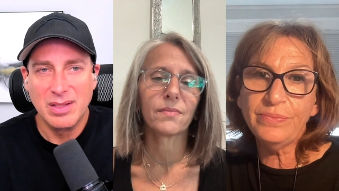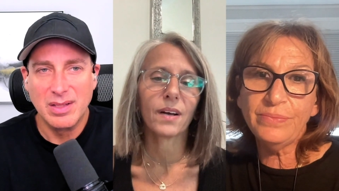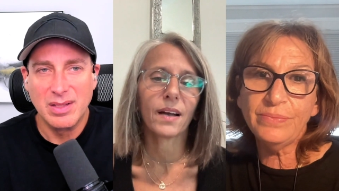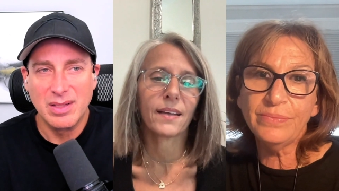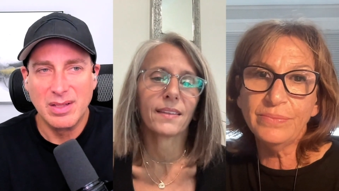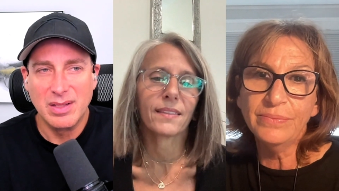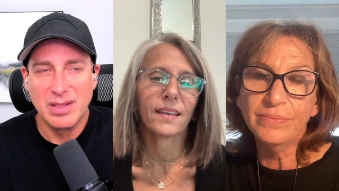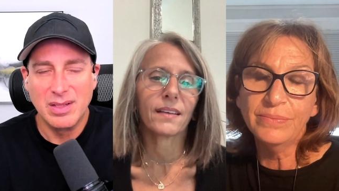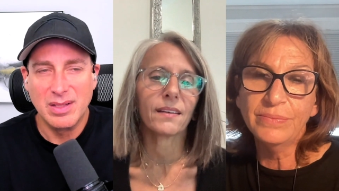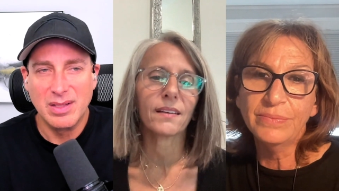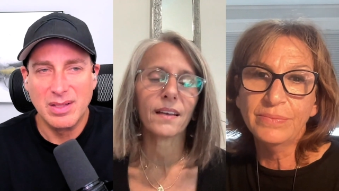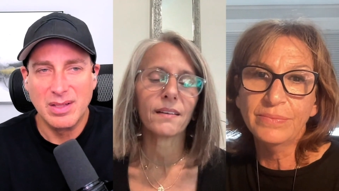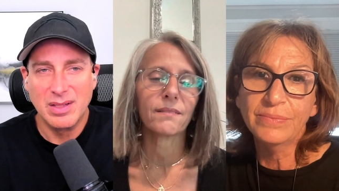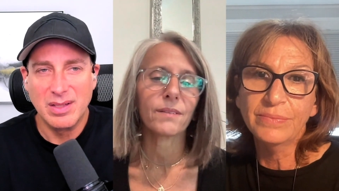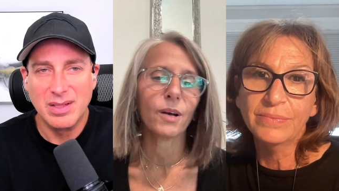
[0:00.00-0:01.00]
Speaker 1: I think,
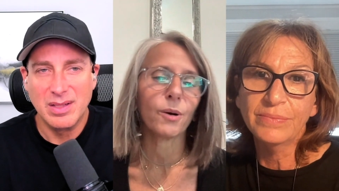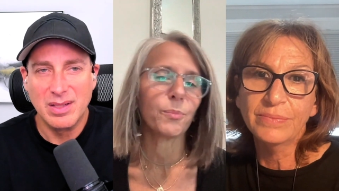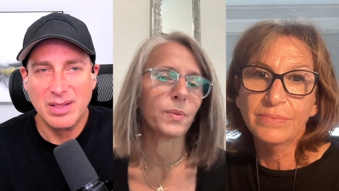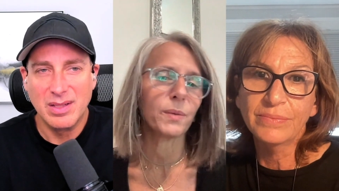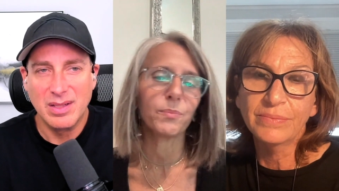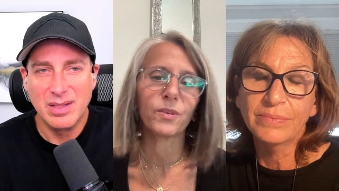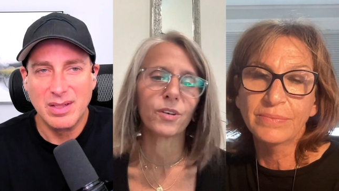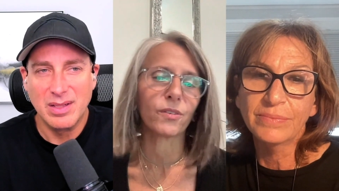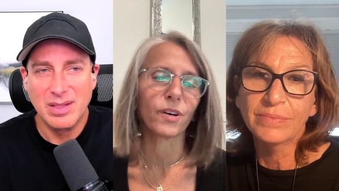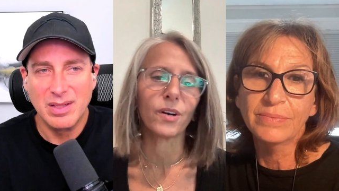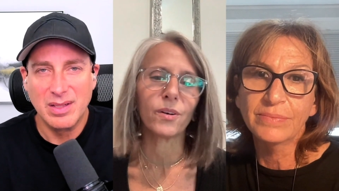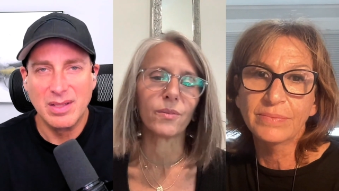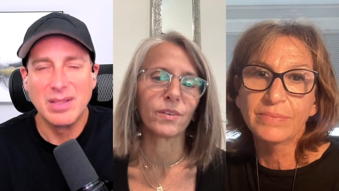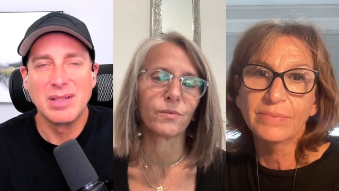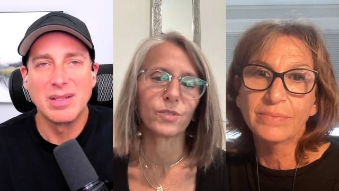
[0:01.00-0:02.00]
help people
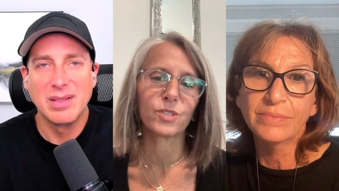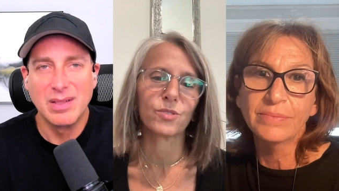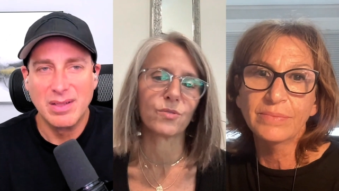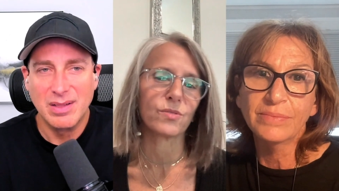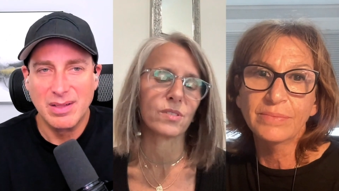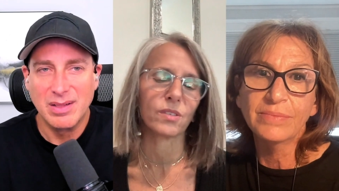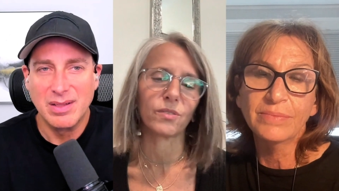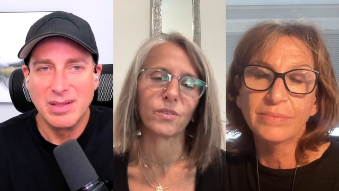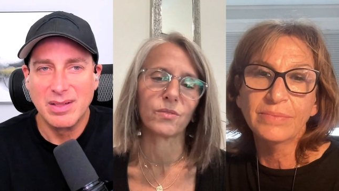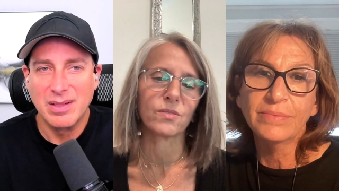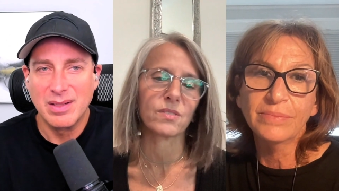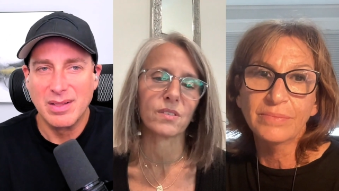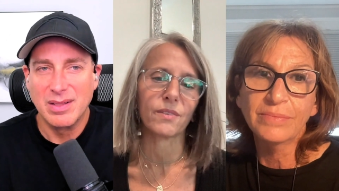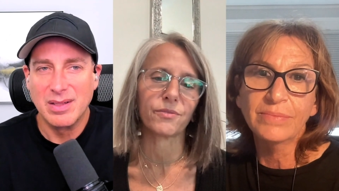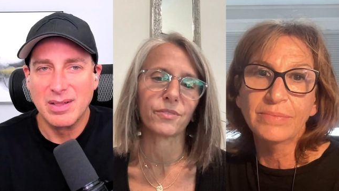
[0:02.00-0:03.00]
grow and reduce their own
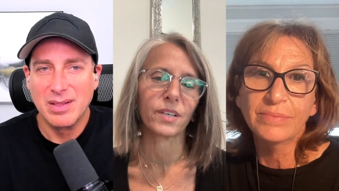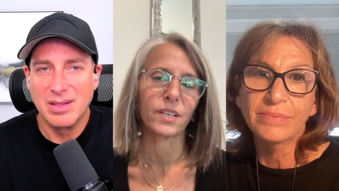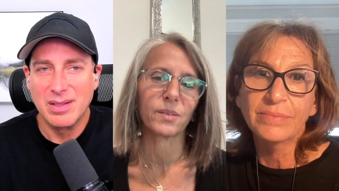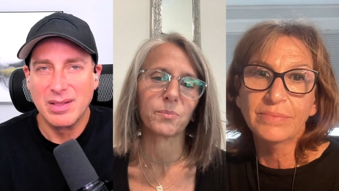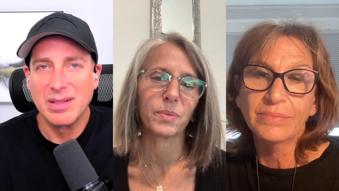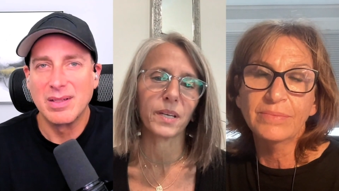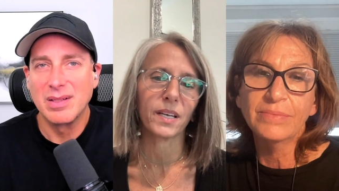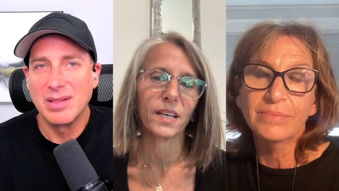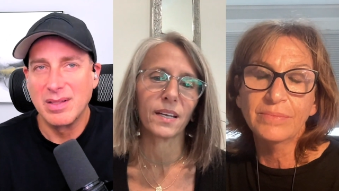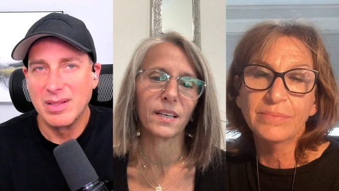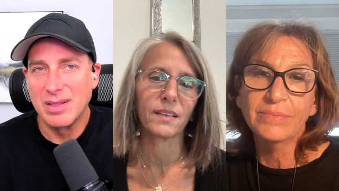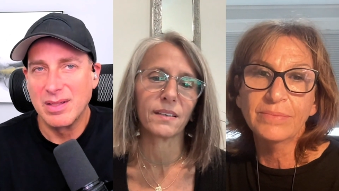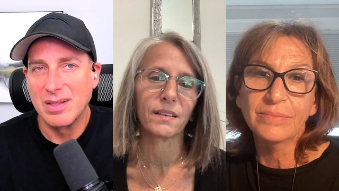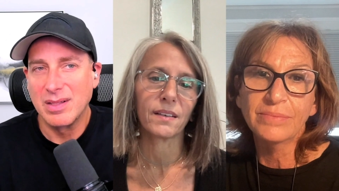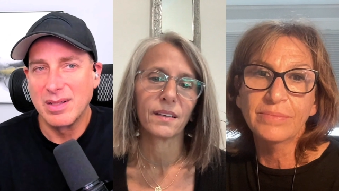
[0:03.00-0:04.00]
suffering and
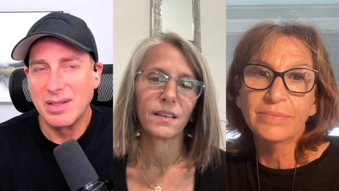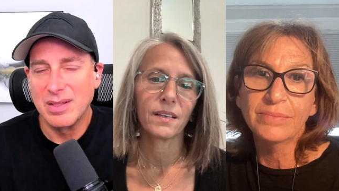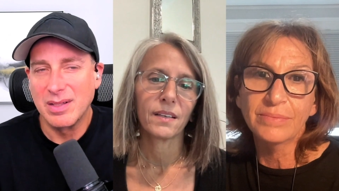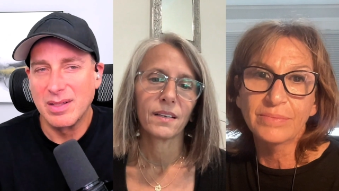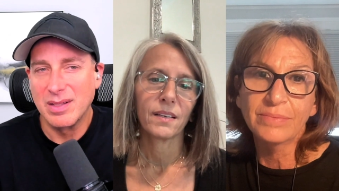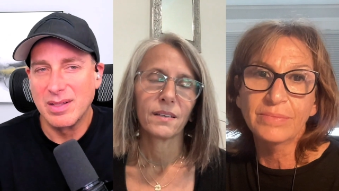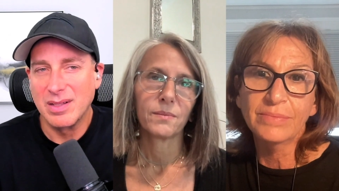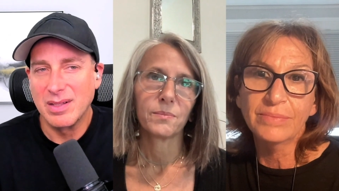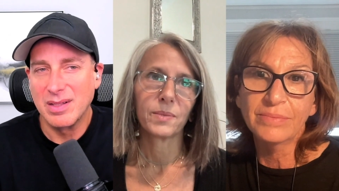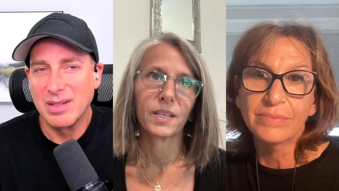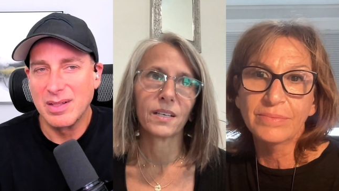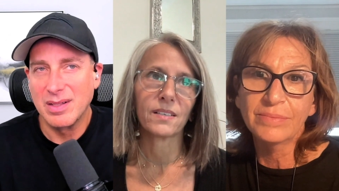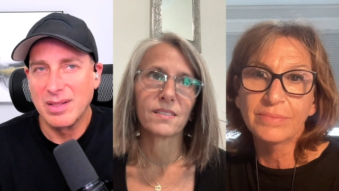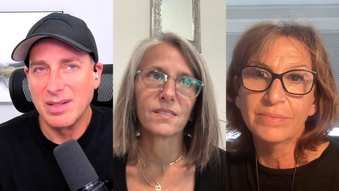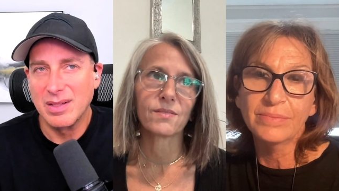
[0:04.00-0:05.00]
pain,
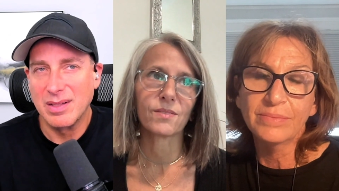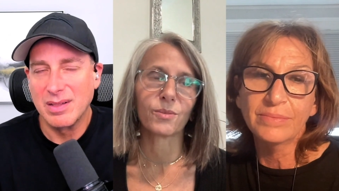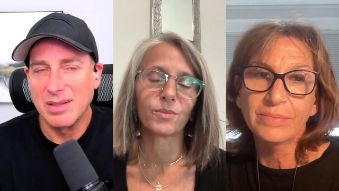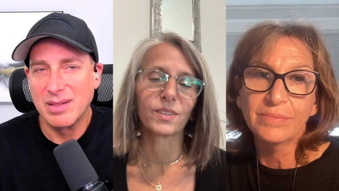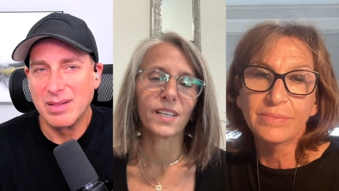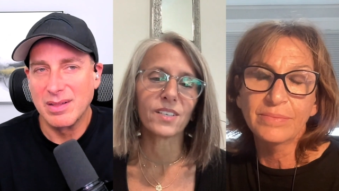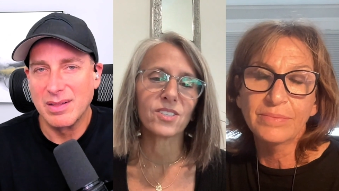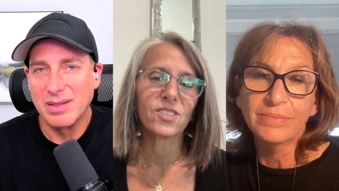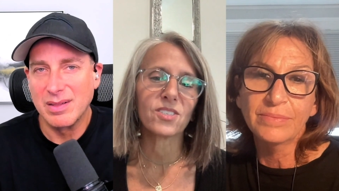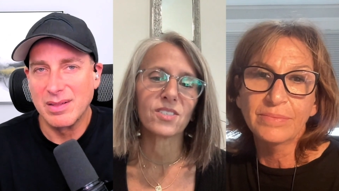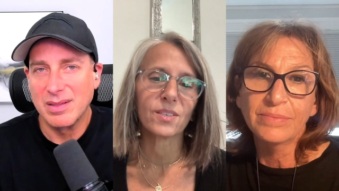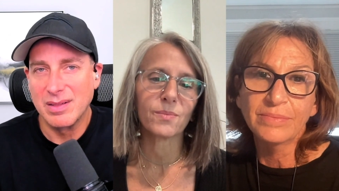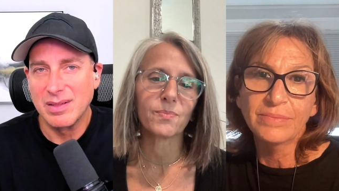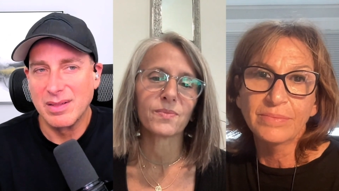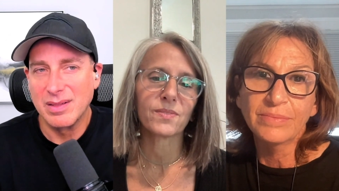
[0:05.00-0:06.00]
because the
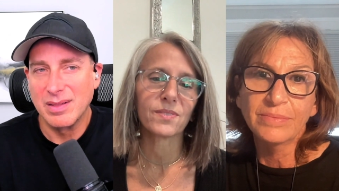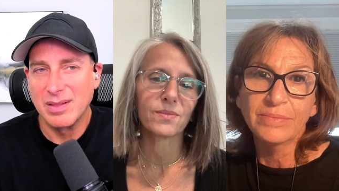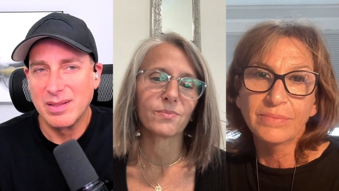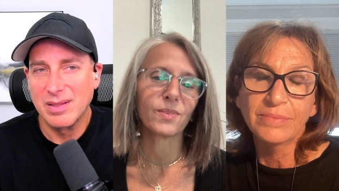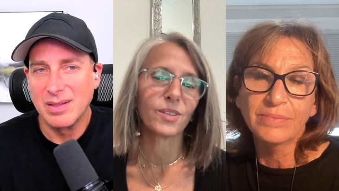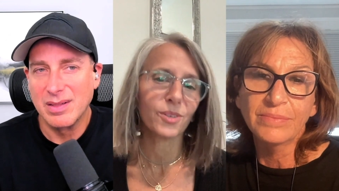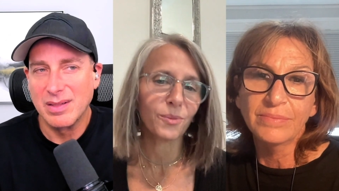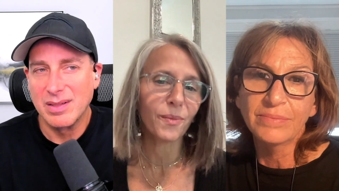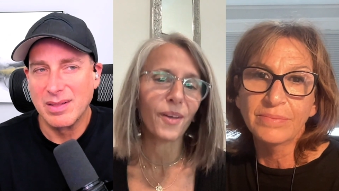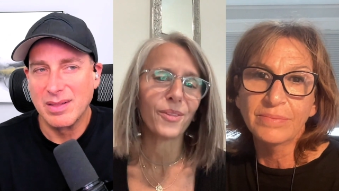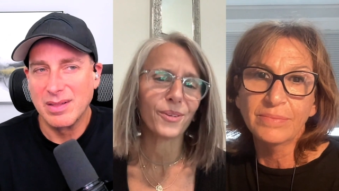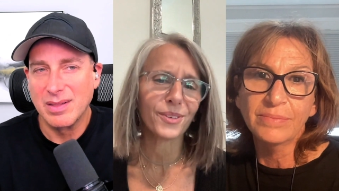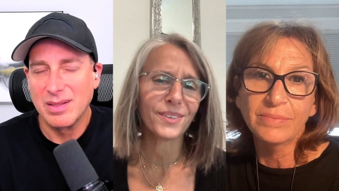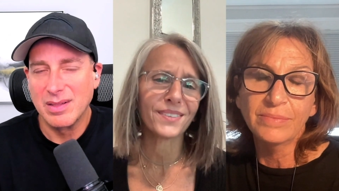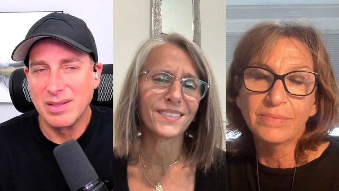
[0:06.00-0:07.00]
relationships with your
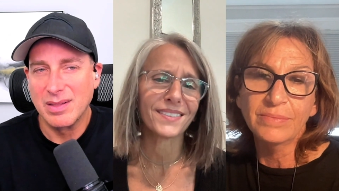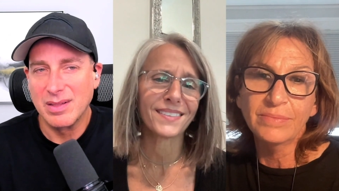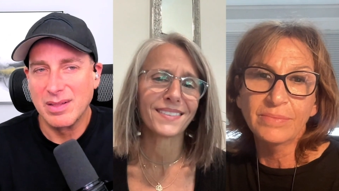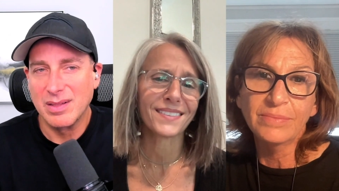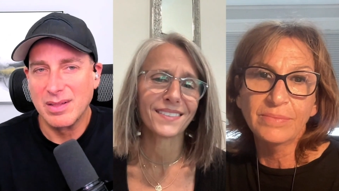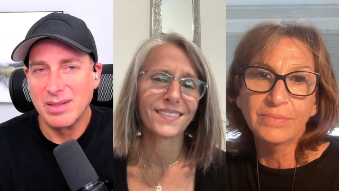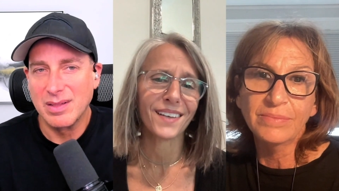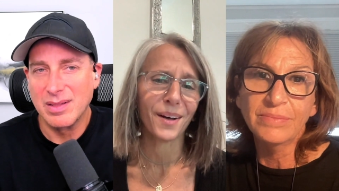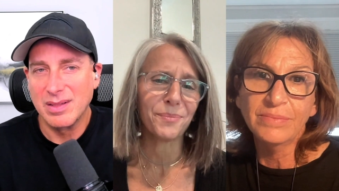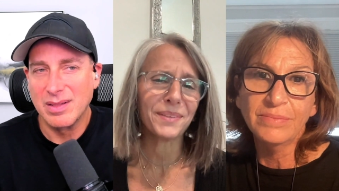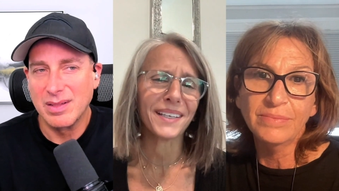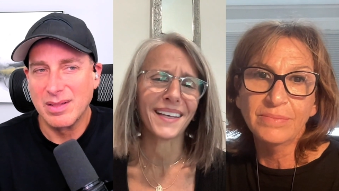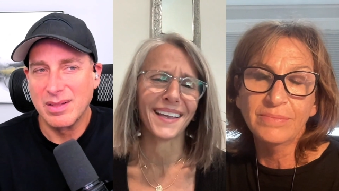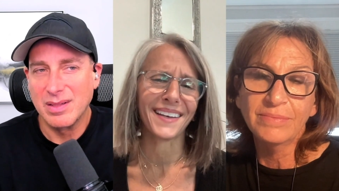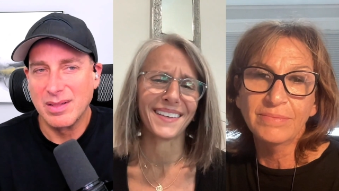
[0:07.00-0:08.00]
mother is
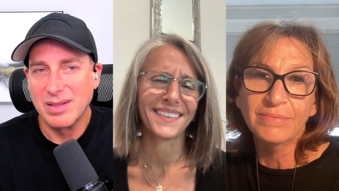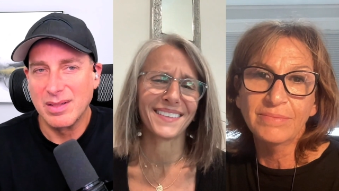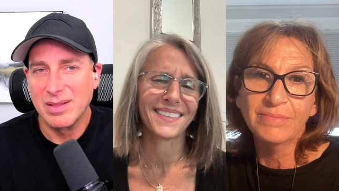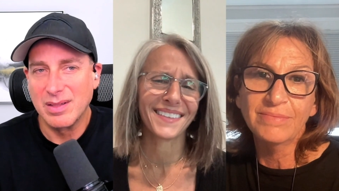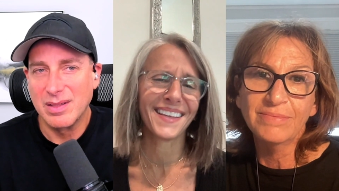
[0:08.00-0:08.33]
complicated.